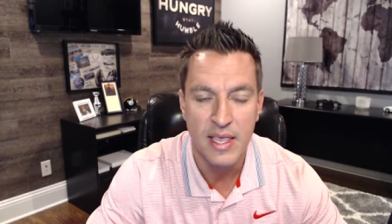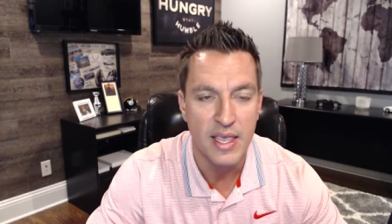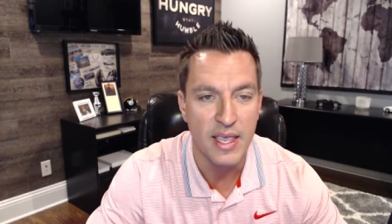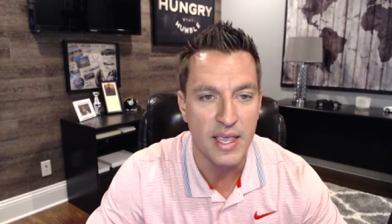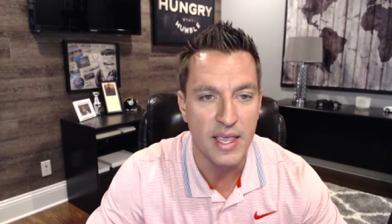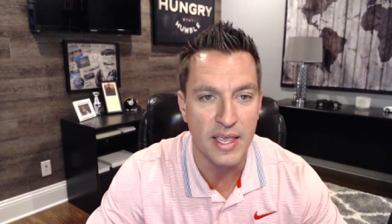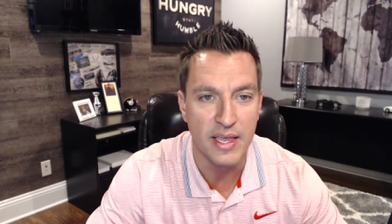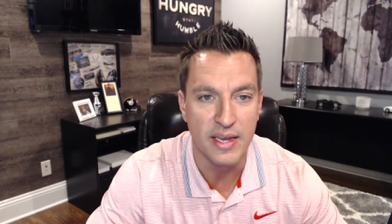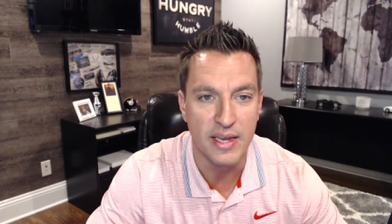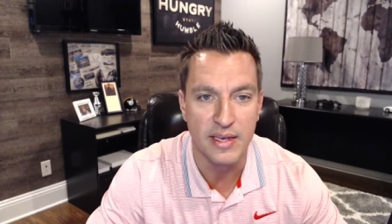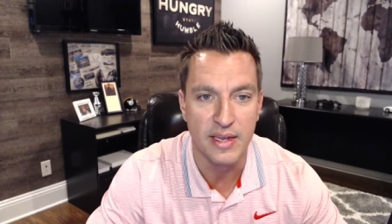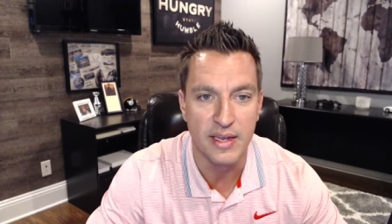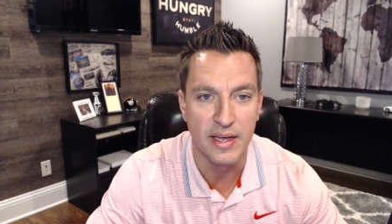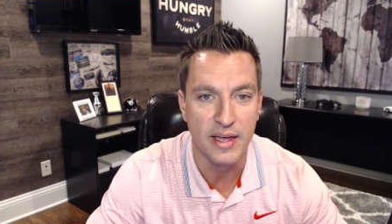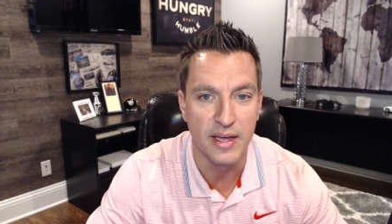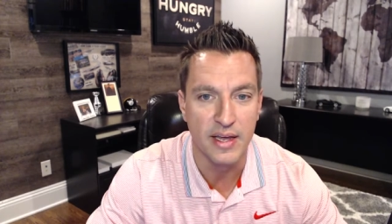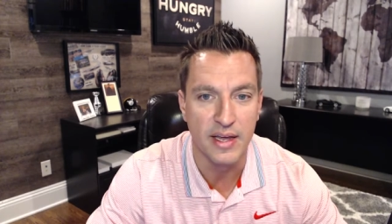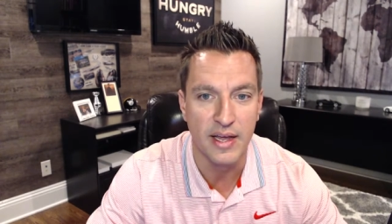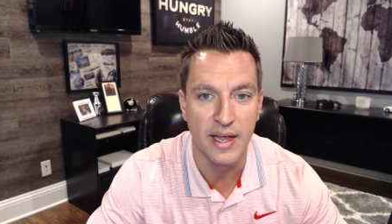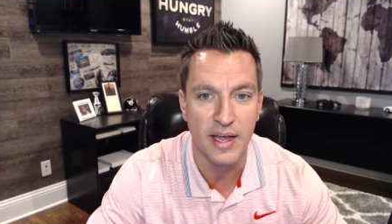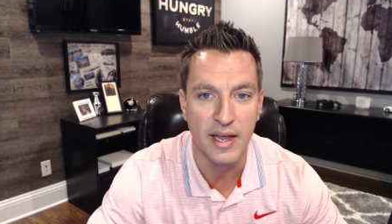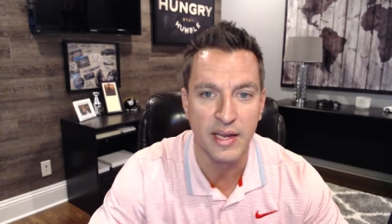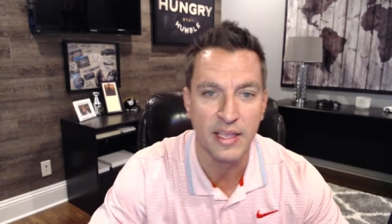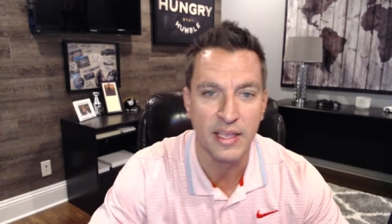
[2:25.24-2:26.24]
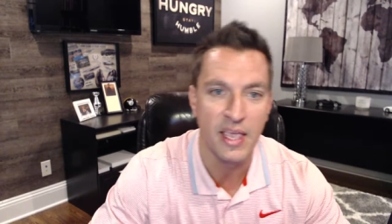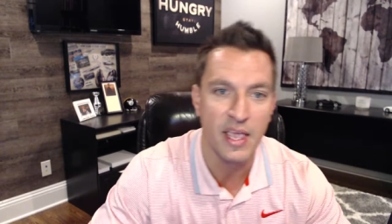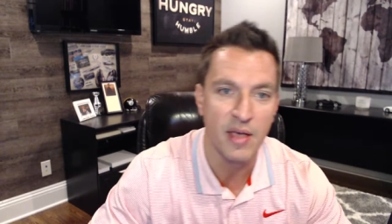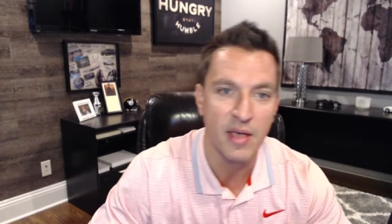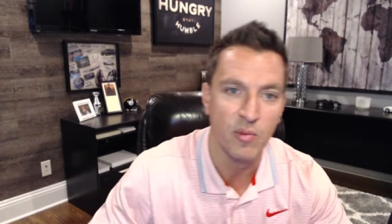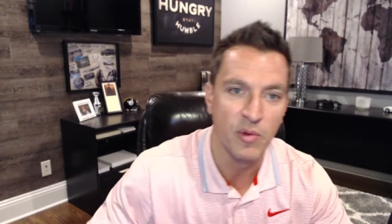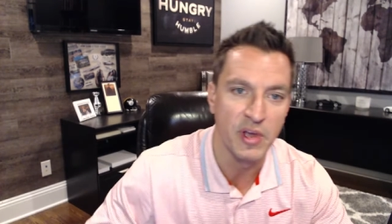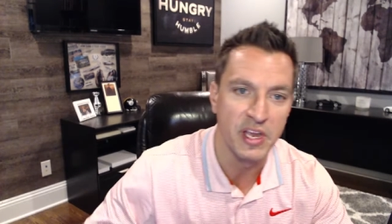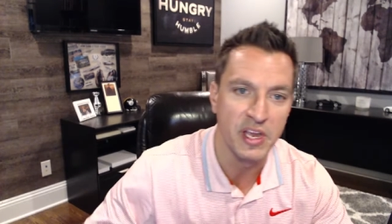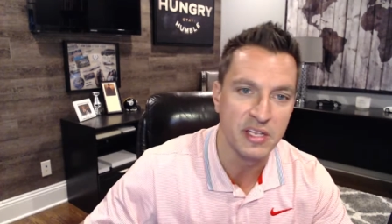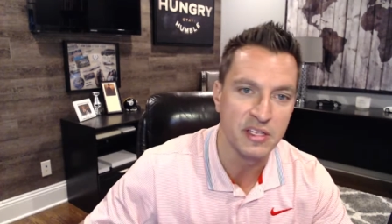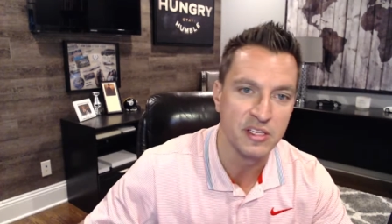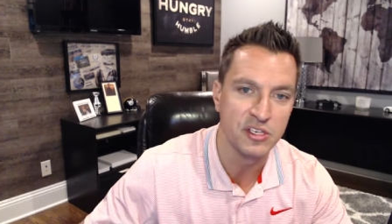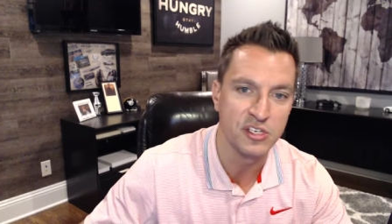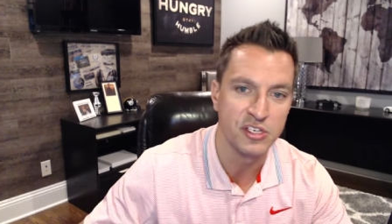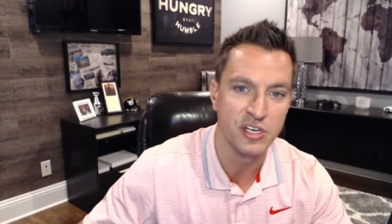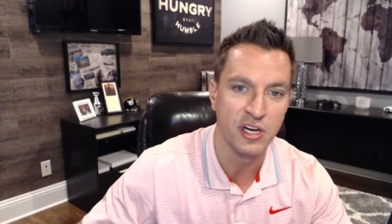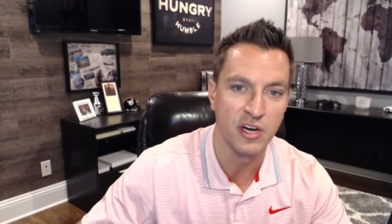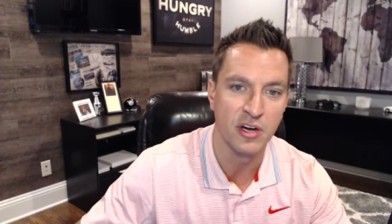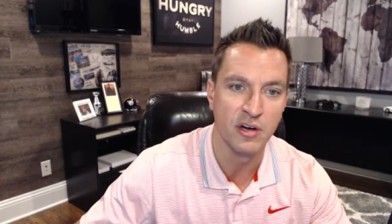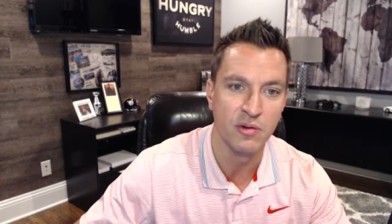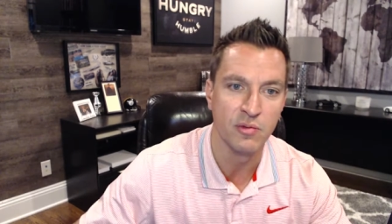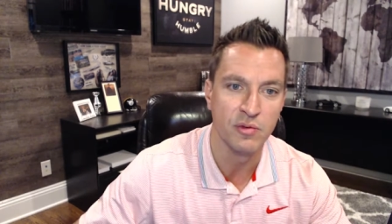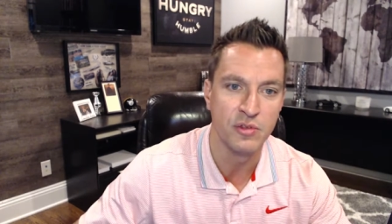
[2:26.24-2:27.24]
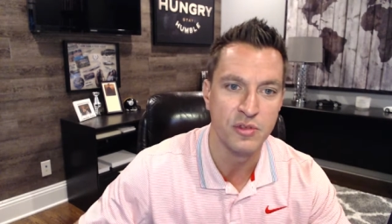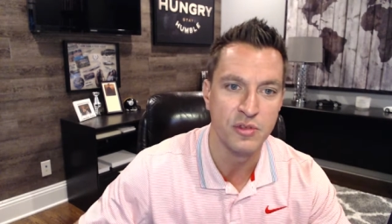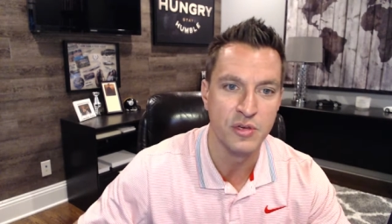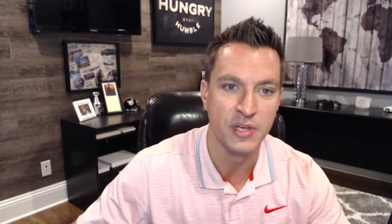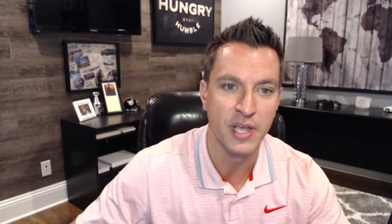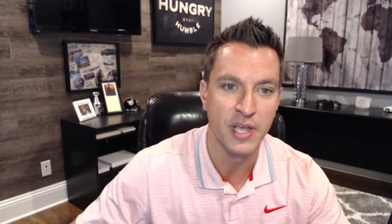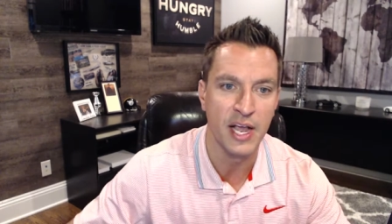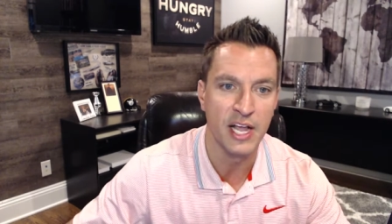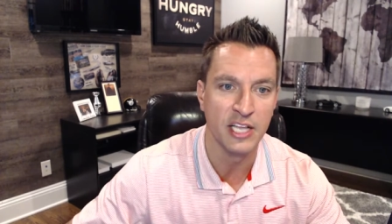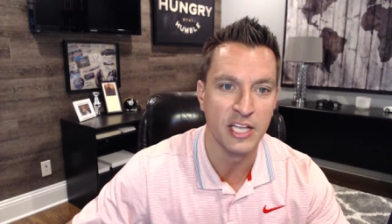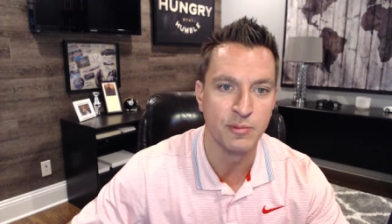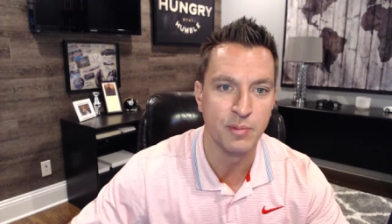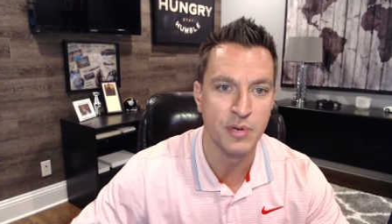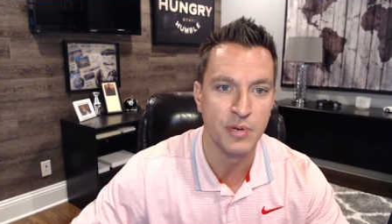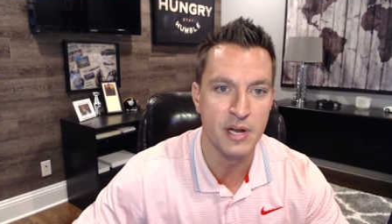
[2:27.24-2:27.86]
and uh, I can't wait to share it with you guys.